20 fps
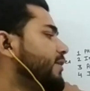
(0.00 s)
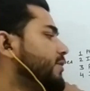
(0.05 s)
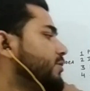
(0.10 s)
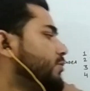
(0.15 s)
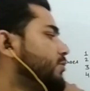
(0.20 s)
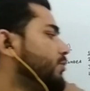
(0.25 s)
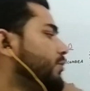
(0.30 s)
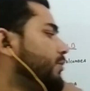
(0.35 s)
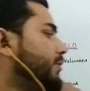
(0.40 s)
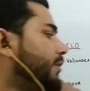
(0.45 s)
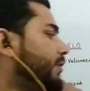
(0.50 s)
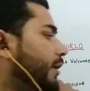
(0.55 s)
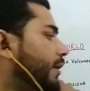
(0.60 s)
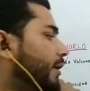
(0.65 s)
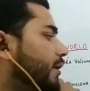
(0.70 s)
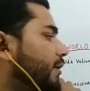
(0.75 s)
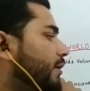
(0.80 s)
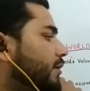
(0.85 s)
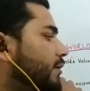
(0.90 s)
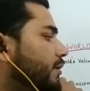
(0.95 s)
So
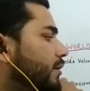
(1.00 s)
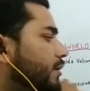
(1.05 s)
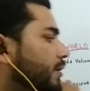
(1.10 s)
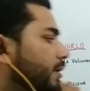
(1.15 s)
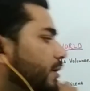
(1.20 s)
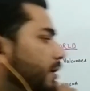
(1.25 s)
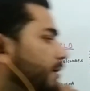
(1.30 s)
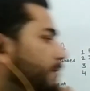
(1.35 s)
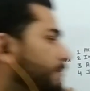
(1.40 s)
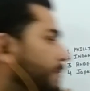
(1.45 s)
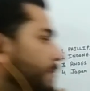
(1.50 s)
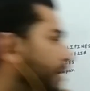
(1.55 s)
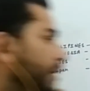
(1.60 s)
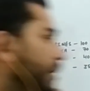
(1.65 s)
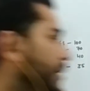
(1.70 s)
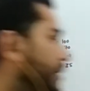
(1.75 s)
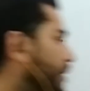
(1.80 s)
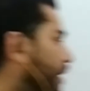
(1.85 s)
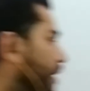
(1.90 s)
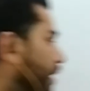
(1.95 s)
there in
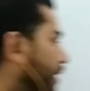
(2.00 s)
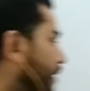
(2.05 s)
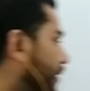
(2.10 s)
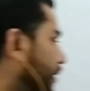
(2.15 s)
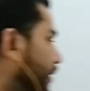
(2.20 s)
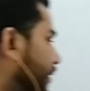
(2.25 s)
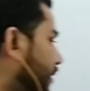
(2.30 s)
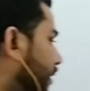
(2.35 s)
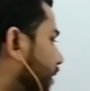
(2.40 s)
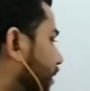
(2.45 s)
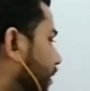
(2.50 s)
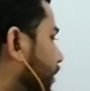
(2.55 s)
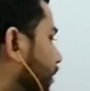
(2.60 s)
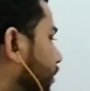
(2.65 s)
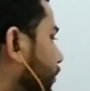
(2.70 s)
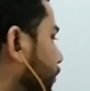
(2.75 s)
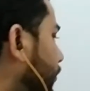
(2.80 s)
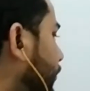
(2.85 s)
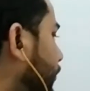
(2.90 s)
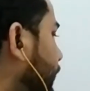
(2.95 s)
May
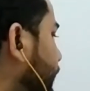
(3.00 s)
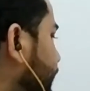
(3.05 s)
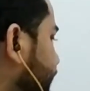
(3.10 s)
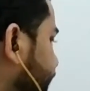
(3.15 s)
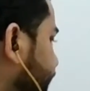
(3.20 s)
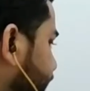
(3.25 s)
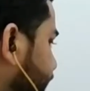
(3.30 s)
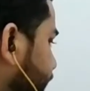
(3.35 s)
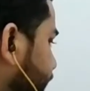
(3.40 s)
1902,